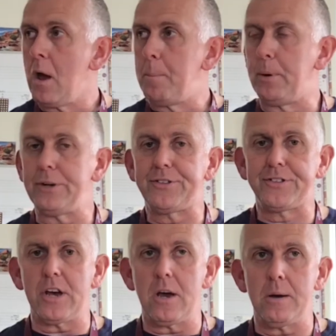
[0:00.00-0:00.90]
But
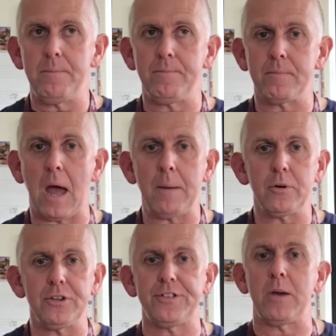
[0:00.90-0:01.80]
I'm going
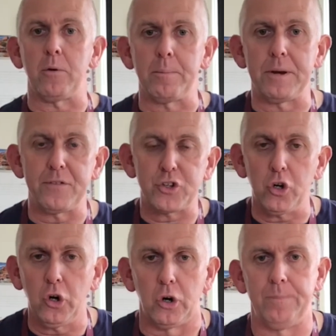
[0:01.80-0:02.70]
to take you on a bit of a
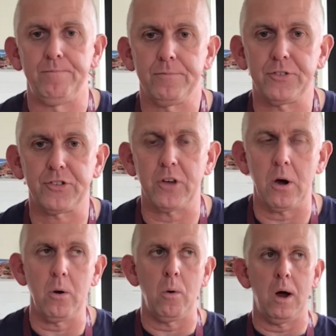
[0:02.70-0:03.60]
tour.
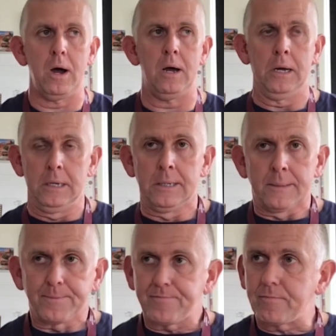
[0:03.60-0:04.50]
So
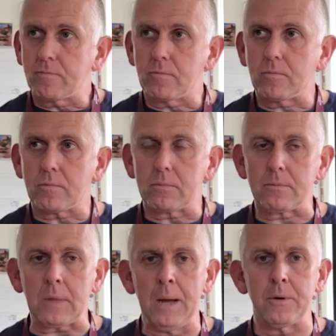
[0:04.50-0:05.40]

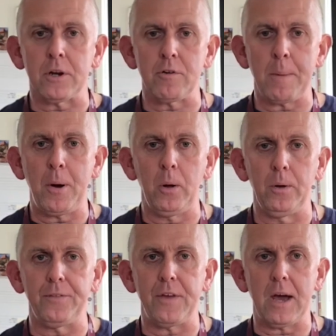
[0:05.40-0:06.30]
I'm going to grab hold
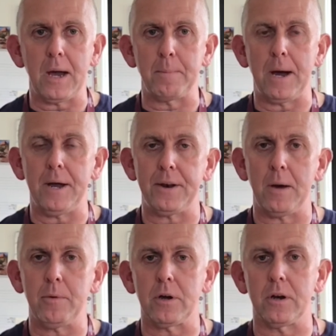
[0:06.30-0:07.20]
of the iPad and
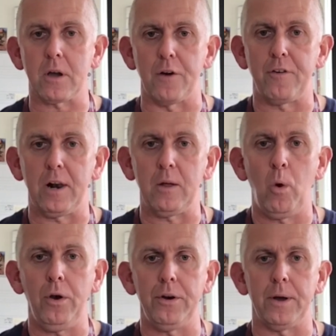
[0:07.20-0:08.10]
we're going to go for a little
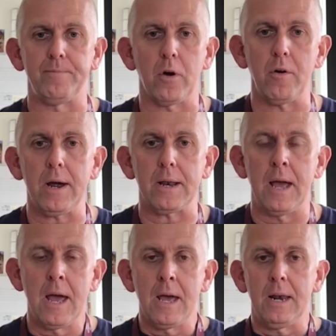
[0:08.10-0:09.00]
wander. All right,
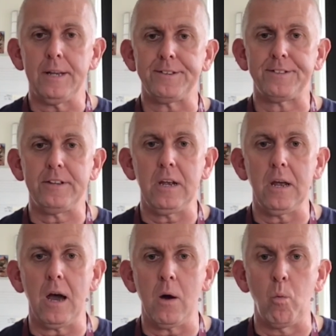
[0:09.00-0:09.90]
let's see
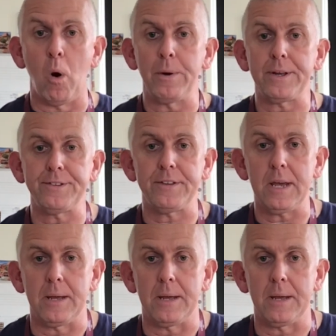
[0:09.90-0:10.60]
what we can see.